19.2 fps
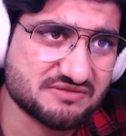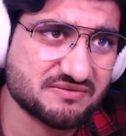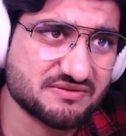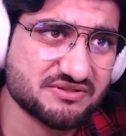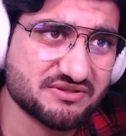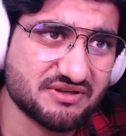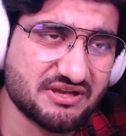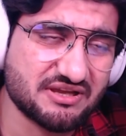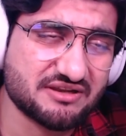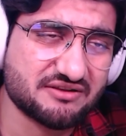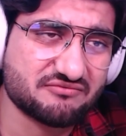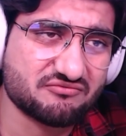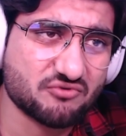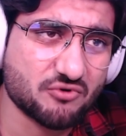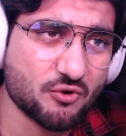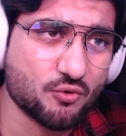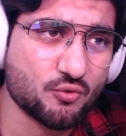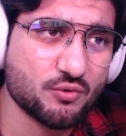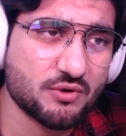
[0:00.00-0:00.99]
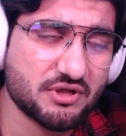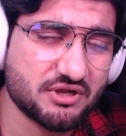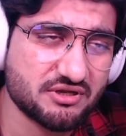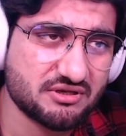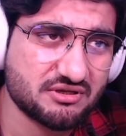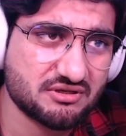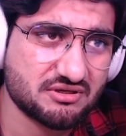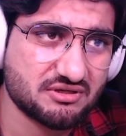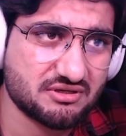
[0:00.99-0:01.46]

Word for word: what you get, Ronan,